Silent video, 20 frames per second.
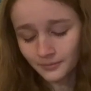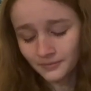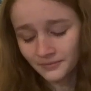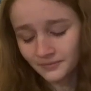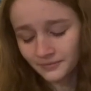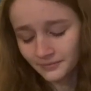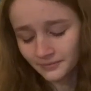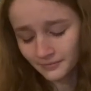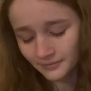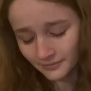
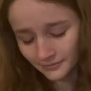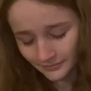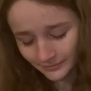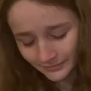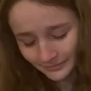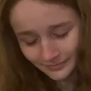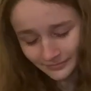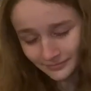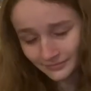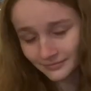
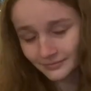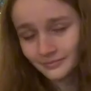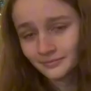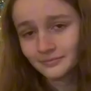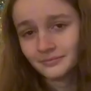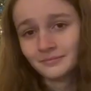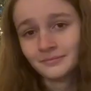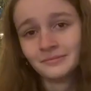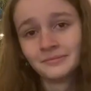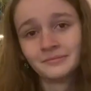
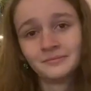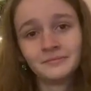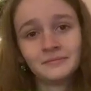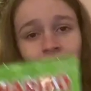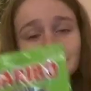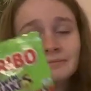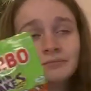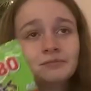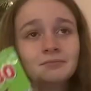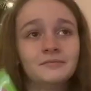
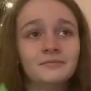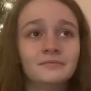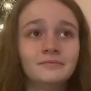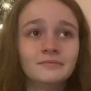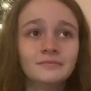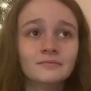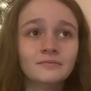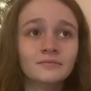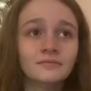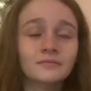
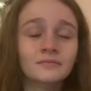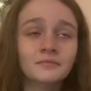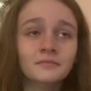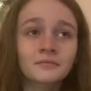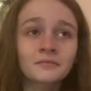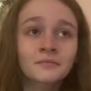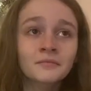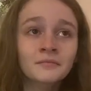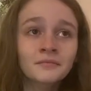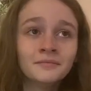
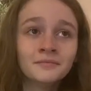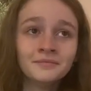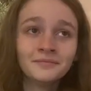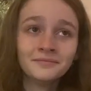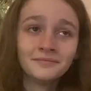Nobody speaks.